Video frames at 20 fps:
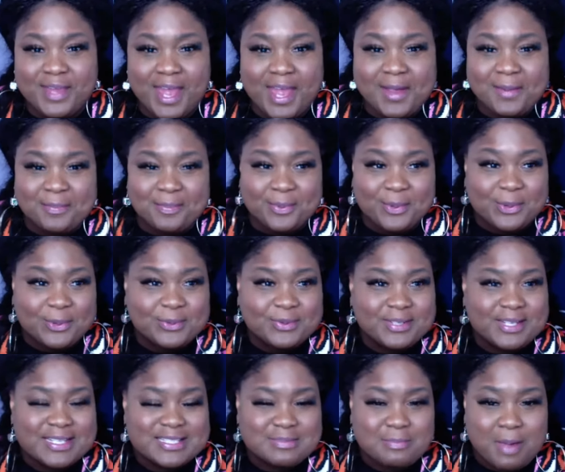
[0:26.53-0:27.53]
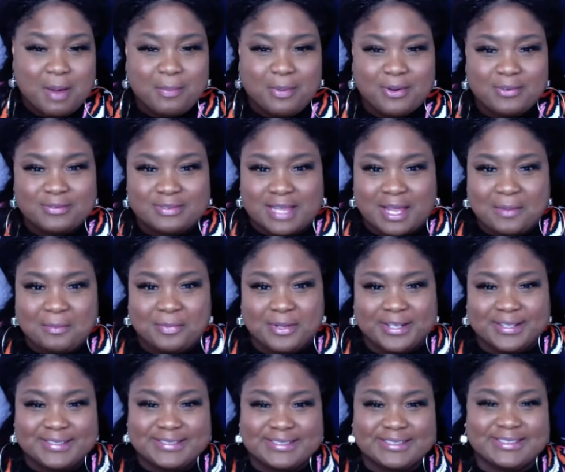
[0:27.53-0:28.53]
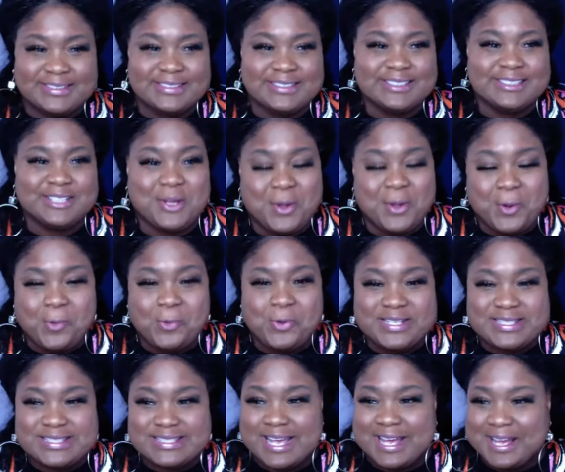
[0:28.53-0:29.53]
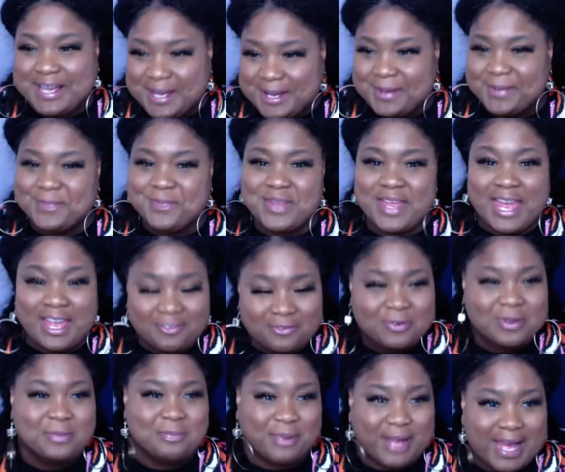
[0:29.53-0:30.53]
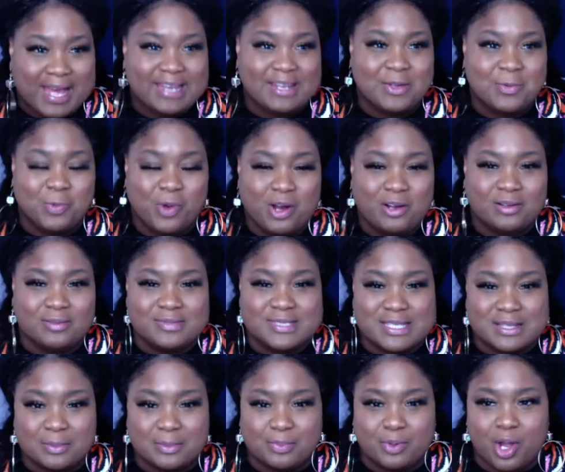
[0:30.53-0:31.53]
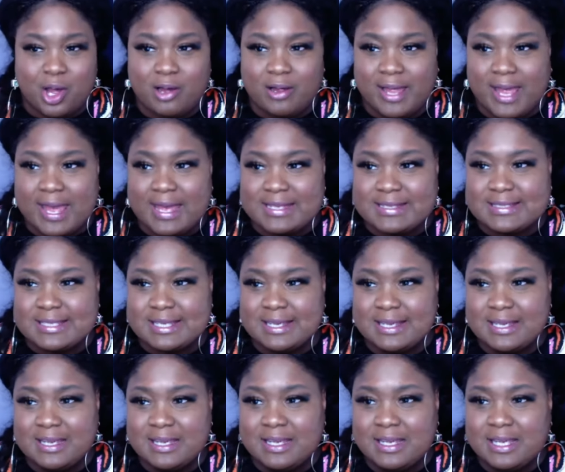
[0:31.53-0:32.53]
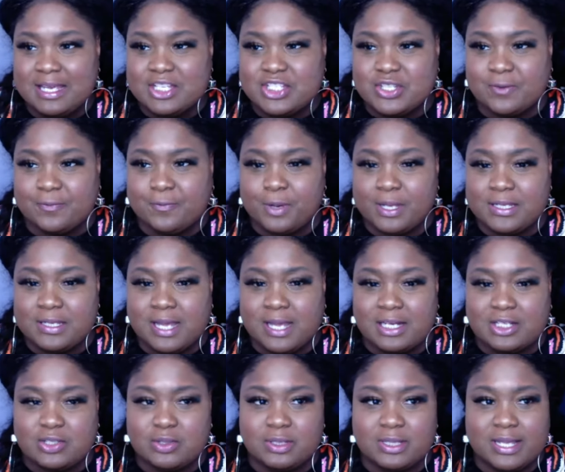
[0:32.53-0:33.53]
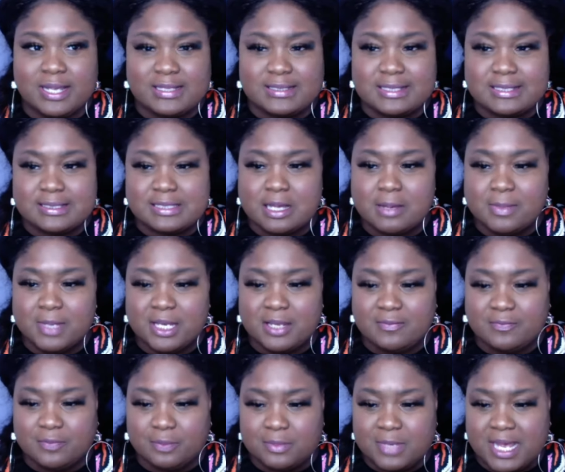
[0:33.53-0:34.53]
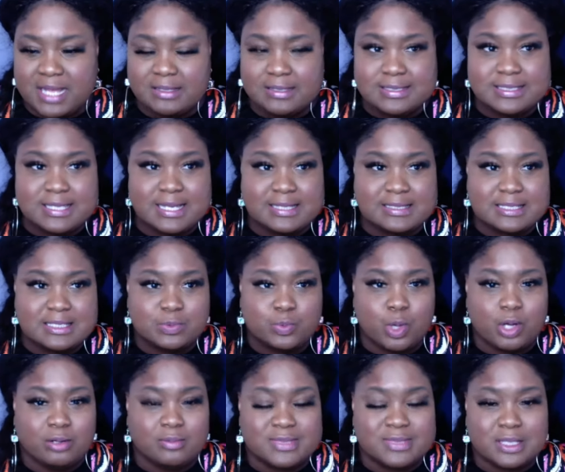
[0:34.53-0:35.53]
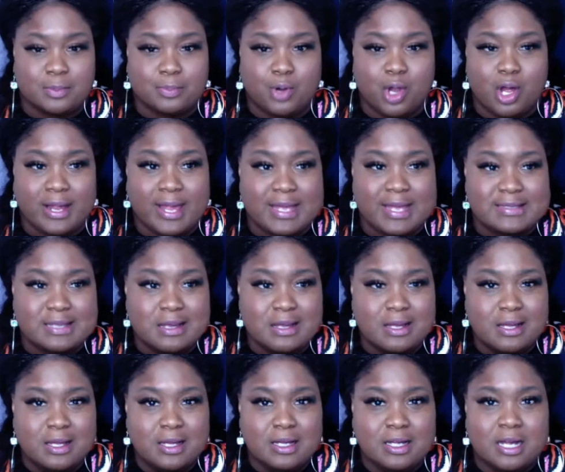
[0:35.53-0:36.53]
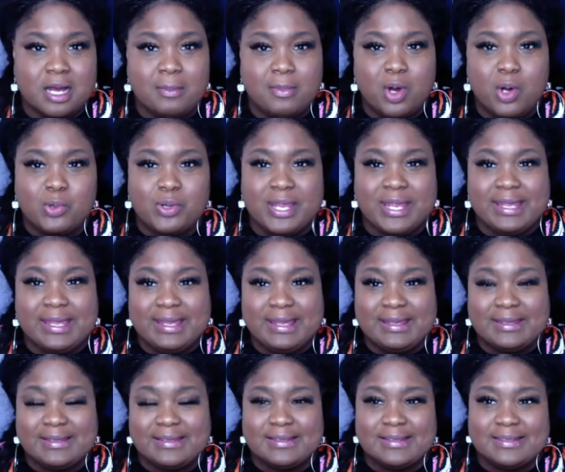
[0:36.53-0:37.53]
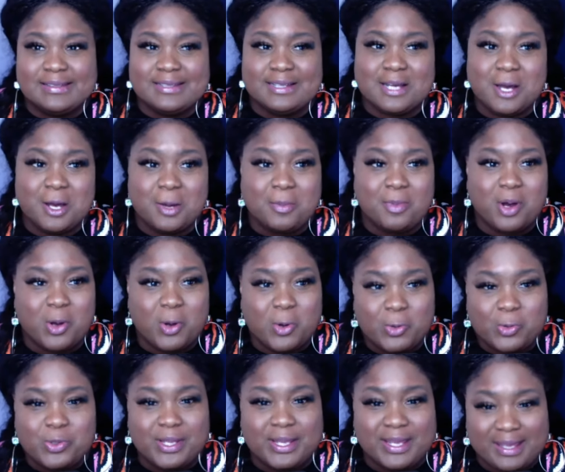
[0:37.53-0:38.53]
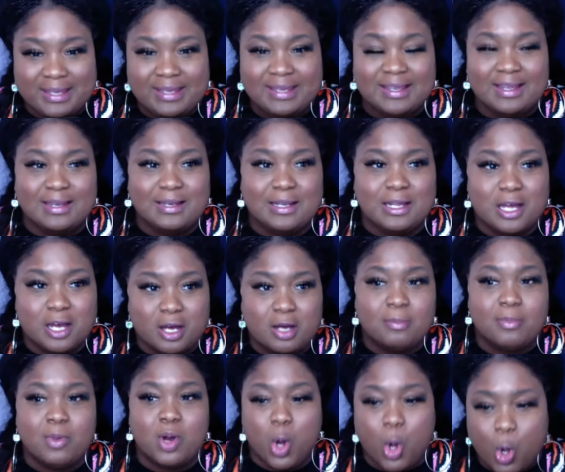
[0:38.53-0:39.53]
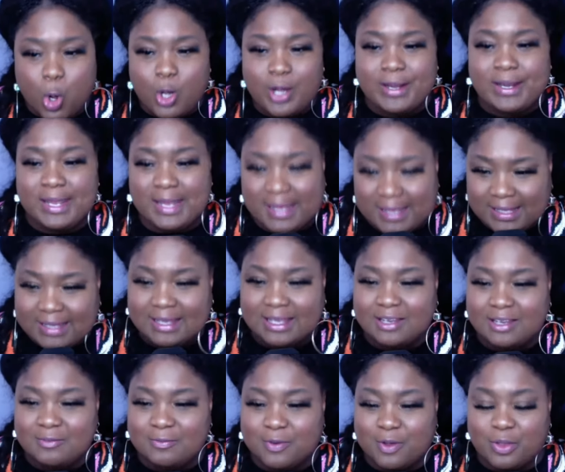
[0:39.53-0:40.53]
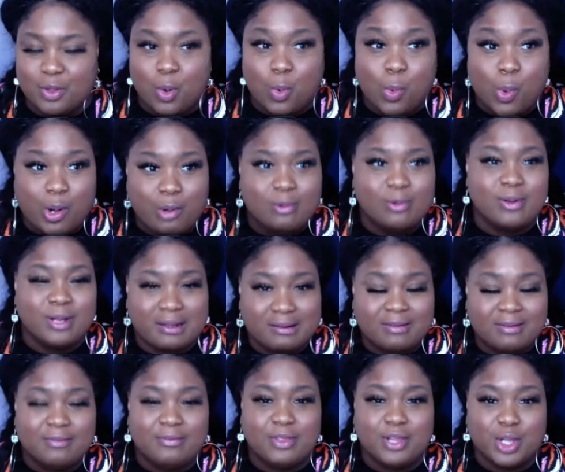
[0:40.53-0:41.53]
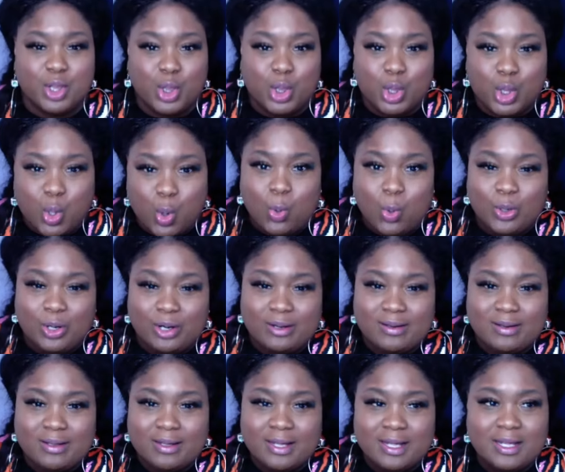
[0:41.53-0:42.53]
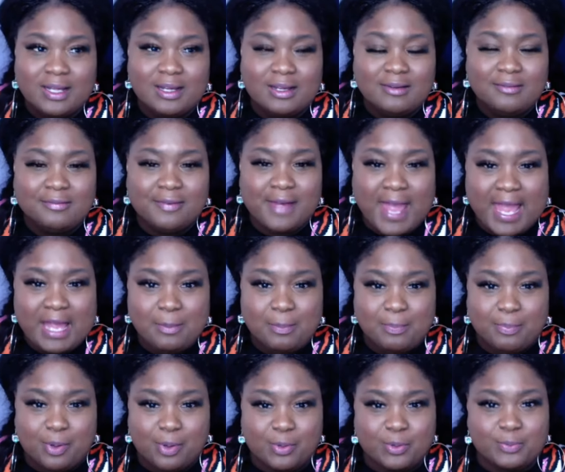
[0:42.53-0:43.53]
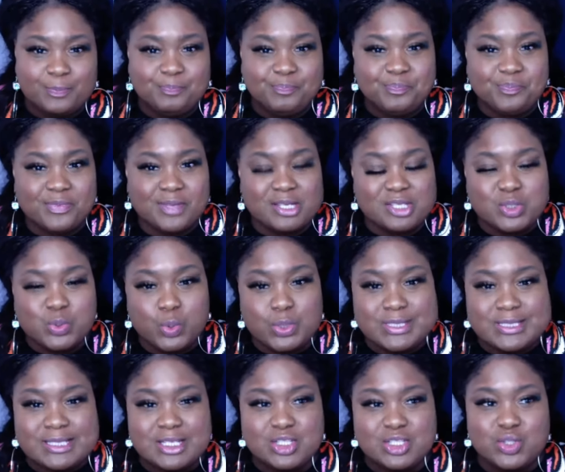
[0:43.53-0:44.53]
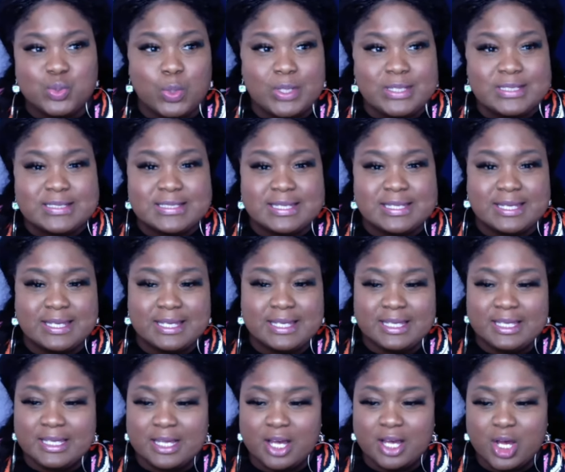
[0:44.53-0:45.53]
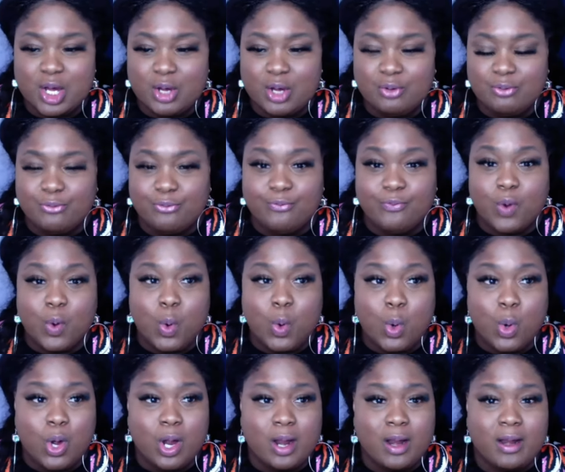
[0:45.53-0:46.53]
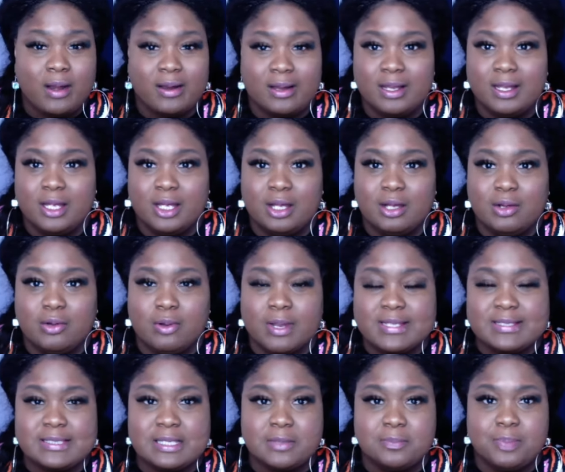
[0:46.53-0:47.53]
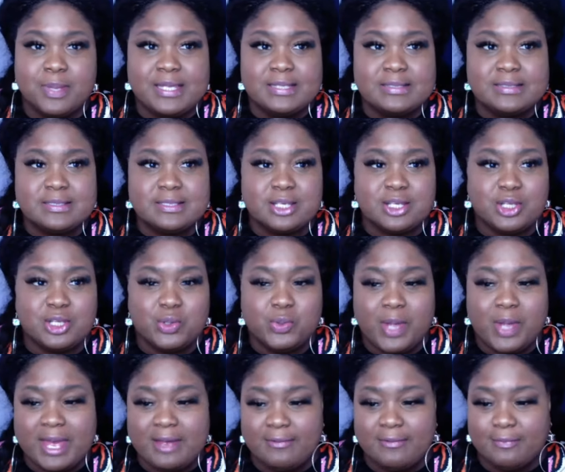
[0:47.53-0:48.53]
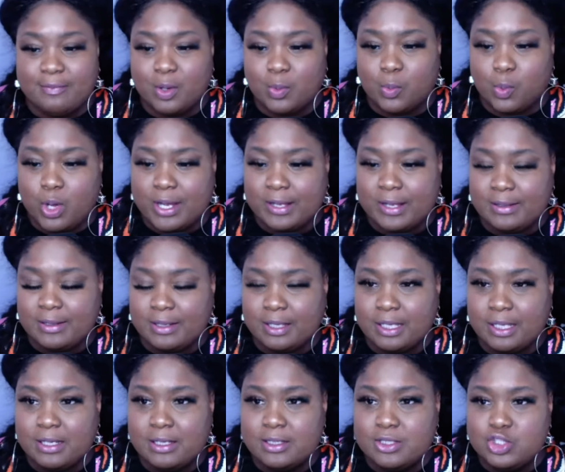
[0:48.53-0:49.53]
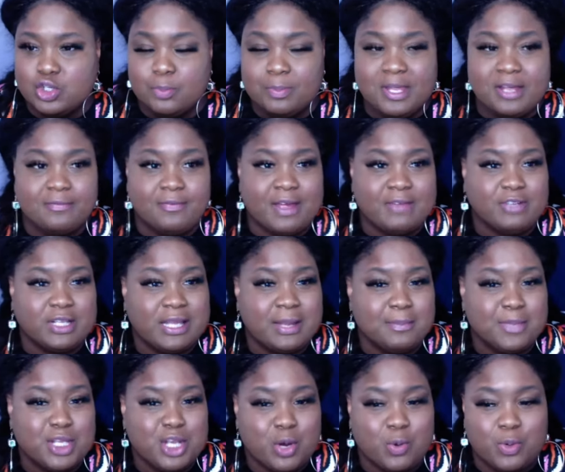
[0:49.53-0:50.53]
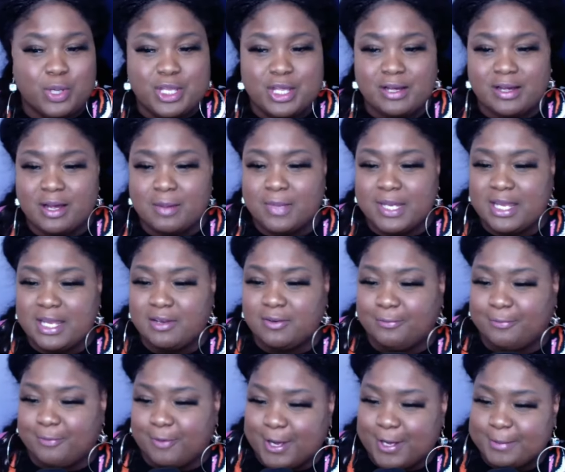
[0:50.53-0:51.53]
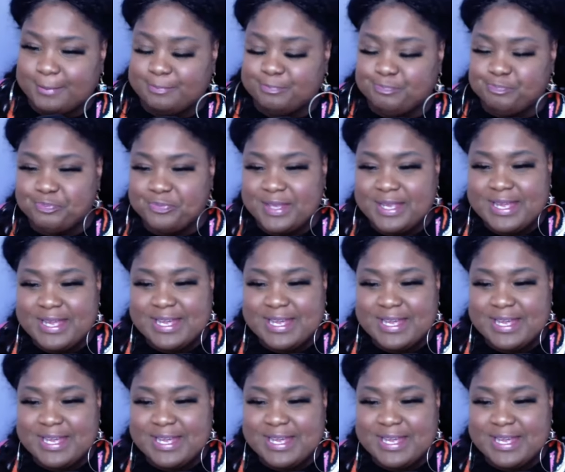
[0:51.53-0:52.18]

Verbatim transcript: April is my birthday month. What's up, everybody? Welcome to the broadcast. It's your friend, Dr. Alexis, coming in from Dallas, Texas. Welcome to the broadcast. Come on in, come on in, come on in for the word of the Lord for April 2024. Grace and peace to you, everyone. Do me a favor, let me know where you're coming in from.